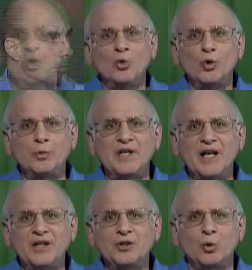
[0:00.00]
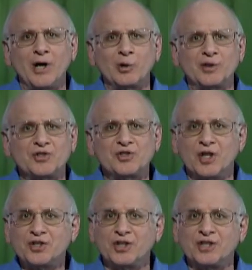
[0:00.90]
We'll be getting to our
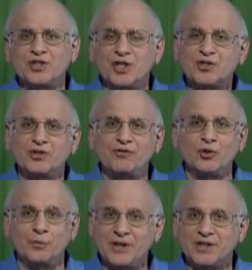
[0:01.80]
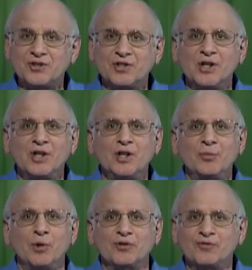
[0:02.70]
discussion in just a few minutes,
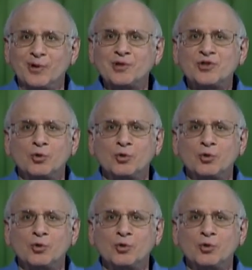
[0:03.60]
but first,